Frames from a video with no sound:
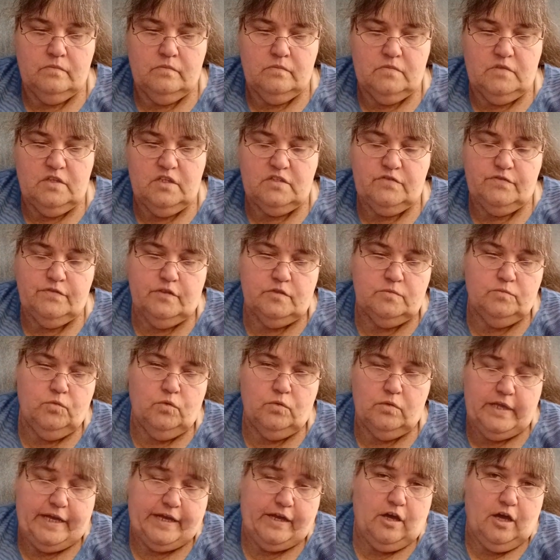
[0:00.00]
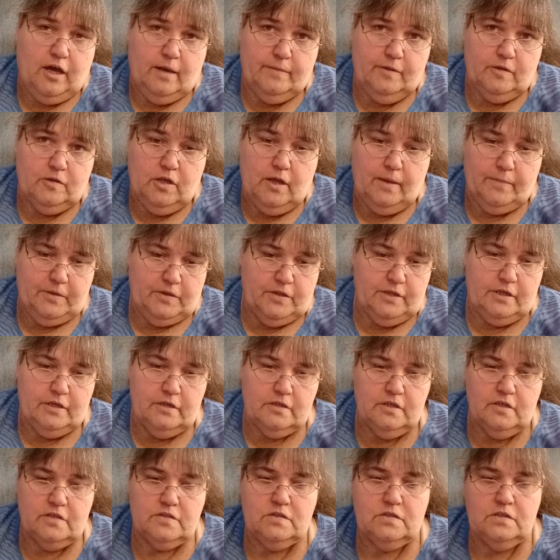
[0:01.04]
This feels more like Hobby Lobby than it
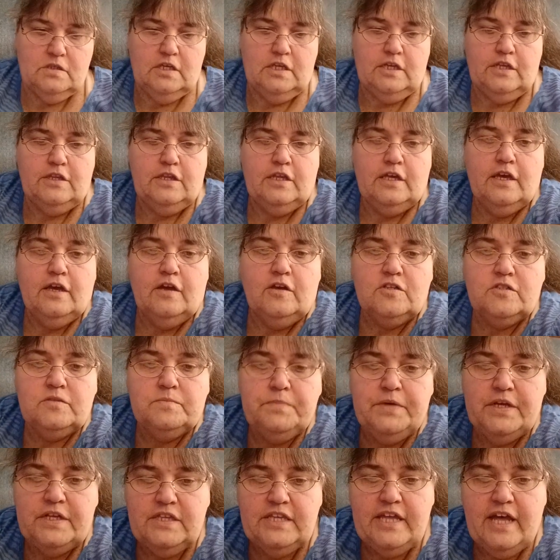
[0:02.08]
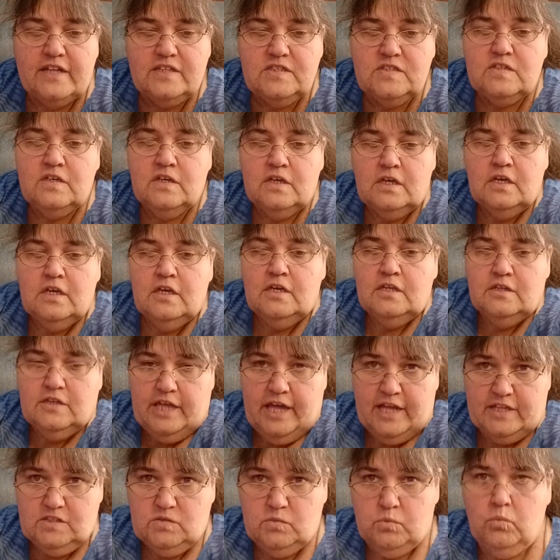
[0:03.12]
does anything else, but that's
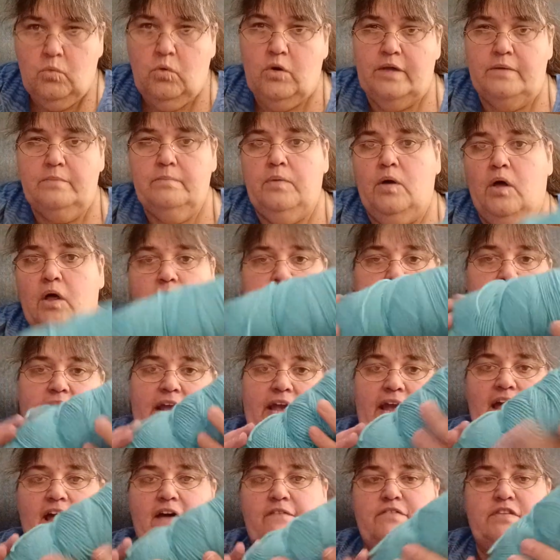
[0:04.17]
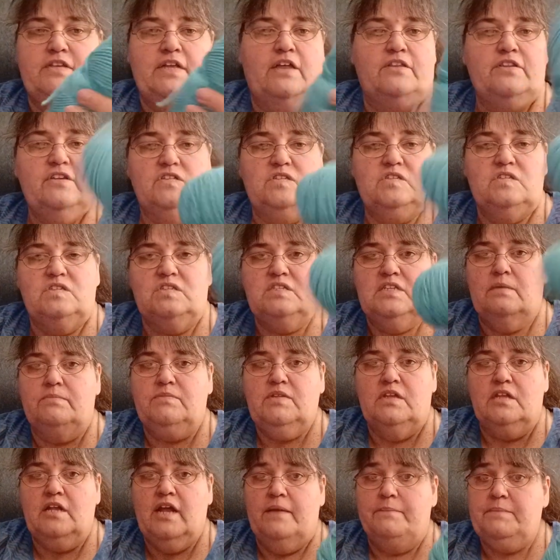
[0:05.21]
one ball that I have. Now this is
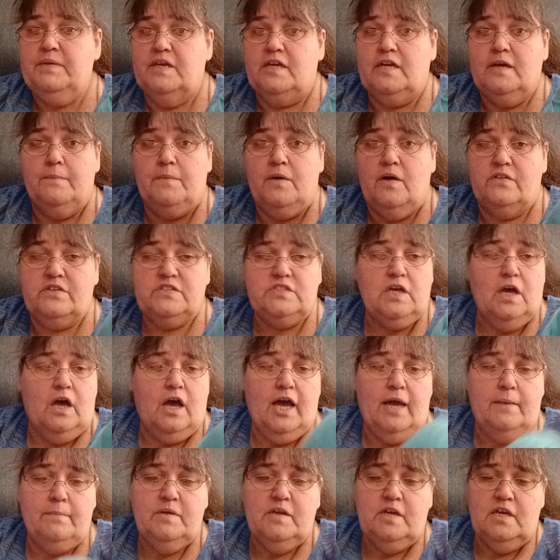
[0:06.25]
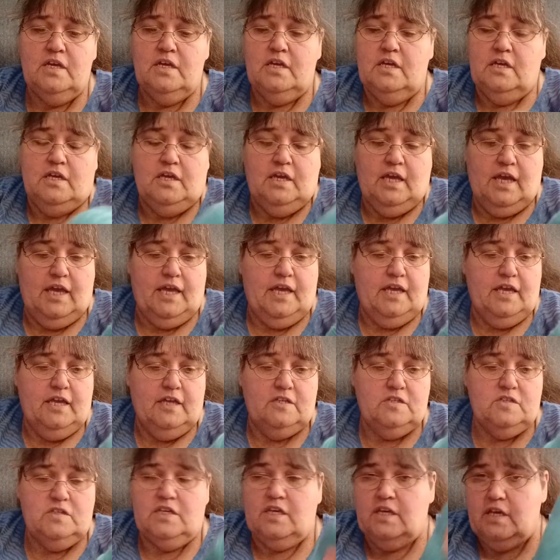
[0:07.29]
something that I pick up all the time,
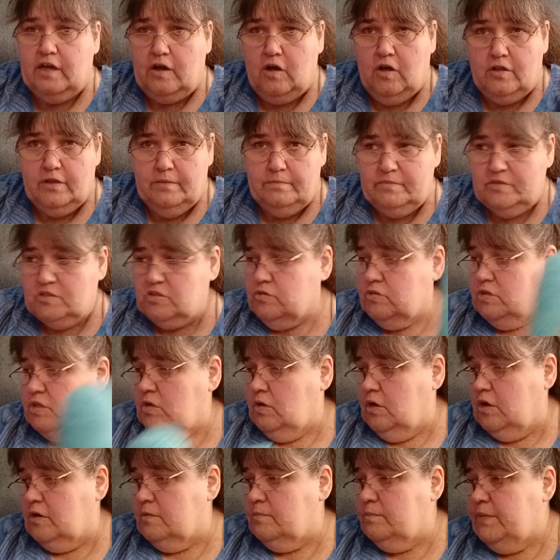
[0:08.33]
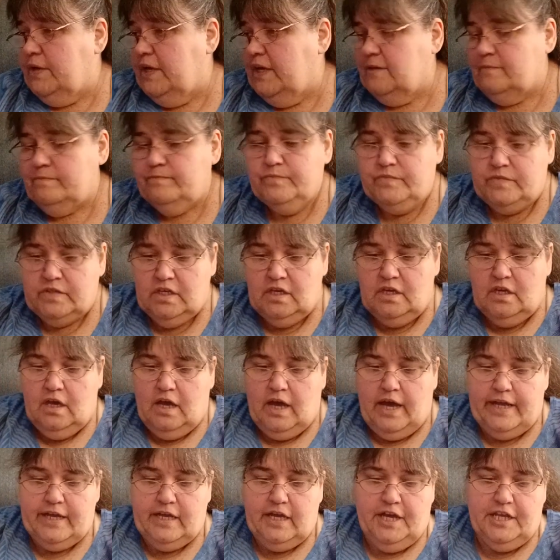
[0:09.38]
and I call it mystery yarn, but
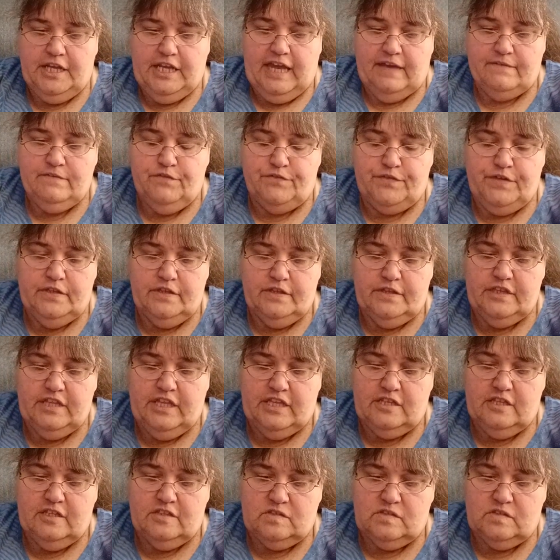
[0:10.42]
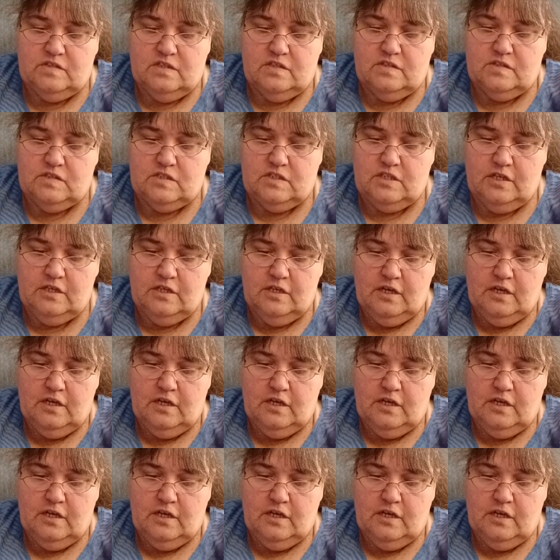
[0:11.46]
I kind of have a feeling that this is